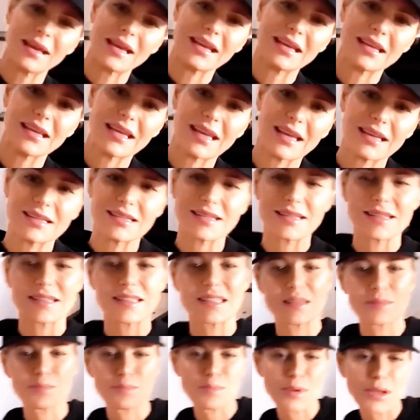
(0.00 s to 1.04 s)
husband
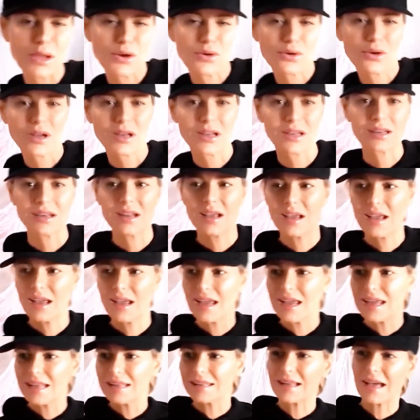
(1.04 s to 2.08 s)
at times,
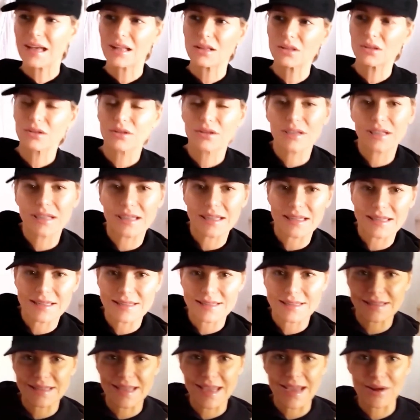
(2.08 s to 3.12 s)
but this feels
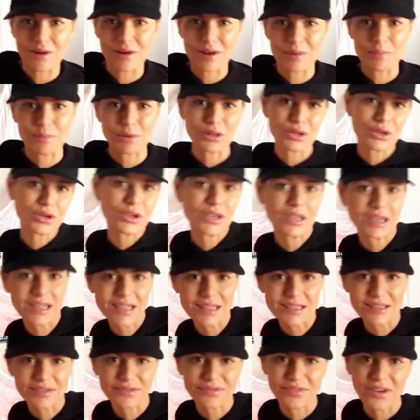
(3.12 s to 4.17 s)
different.
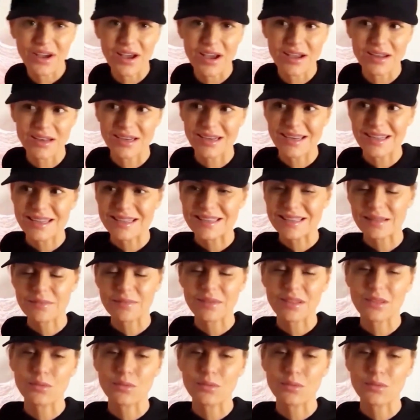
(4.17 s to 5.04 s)
This feels like her